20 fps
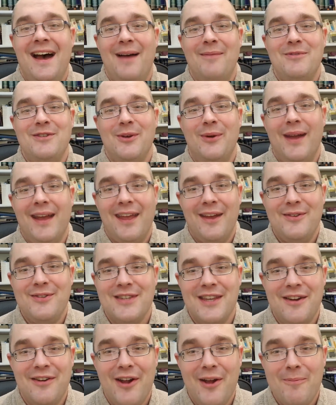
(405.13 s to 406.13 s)
I'm 2 Echo
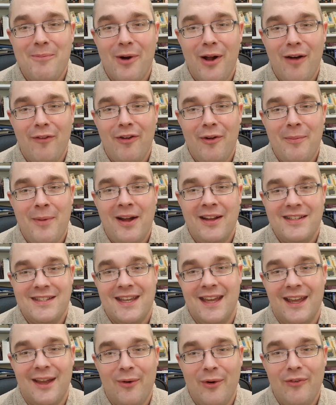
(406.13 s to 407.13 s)
0 Bravo Mike
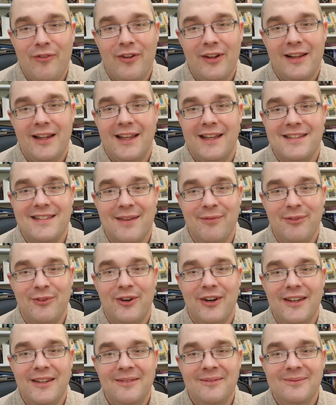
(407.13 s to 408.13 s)
Tango off and clear.
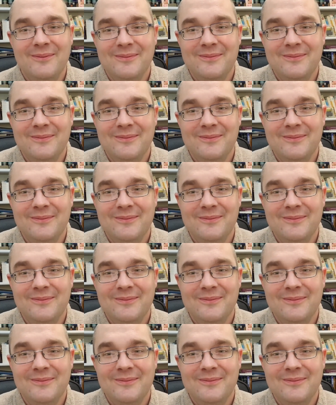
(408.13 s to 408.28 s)
7-3.